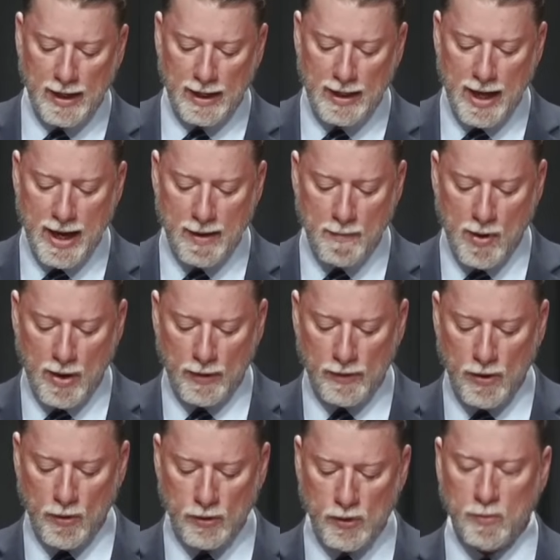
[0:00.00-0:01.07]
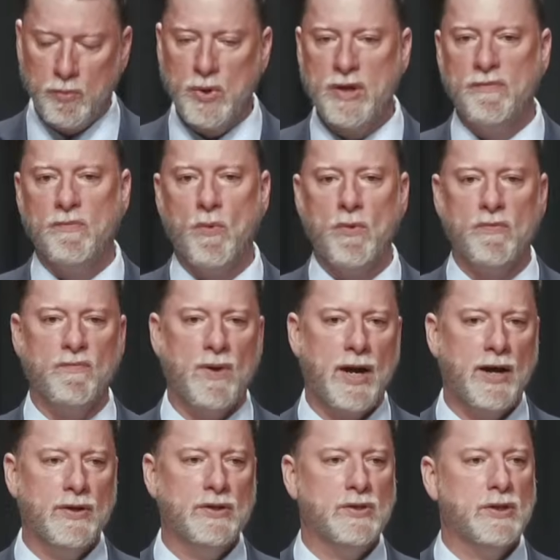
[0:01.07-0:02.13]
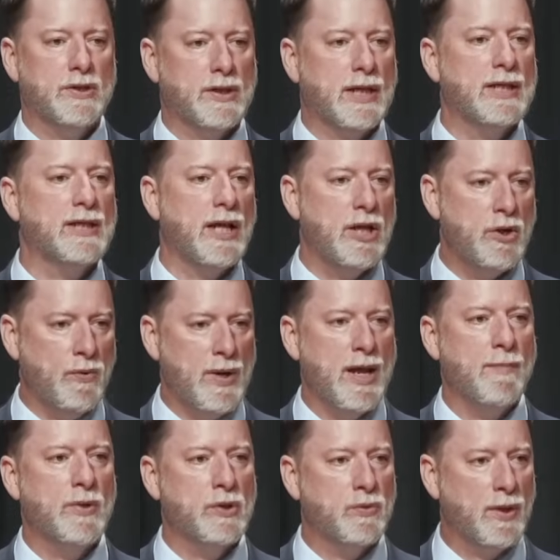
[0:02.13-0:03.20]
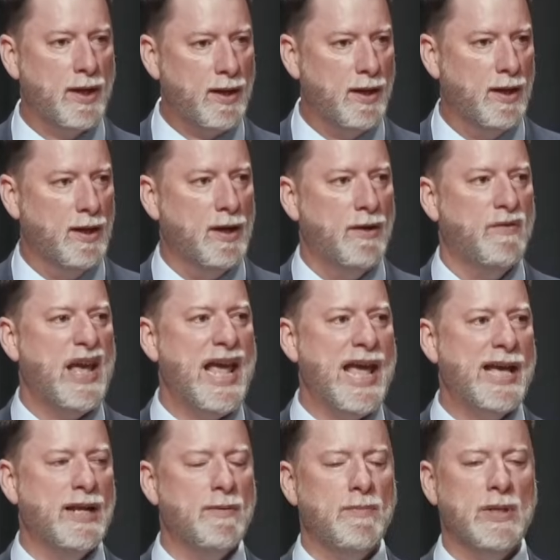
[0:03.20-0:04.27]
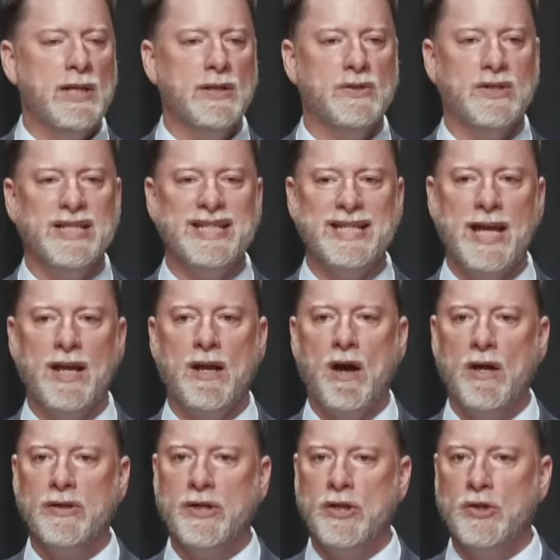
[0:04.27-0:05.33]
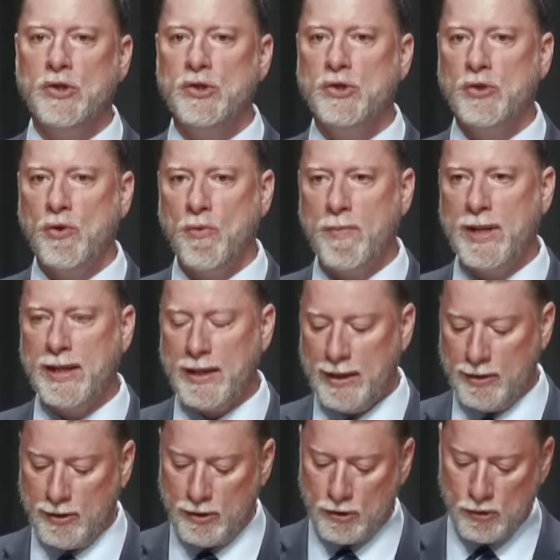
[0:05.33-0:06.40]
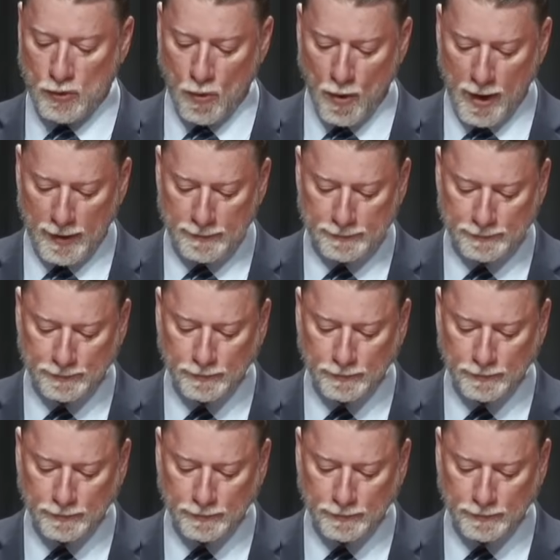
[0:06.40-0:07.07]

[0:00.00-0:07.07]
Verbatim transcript: I lie among those who breathe forth fire. It's just continued imagery of enemies set on consuming and destroying.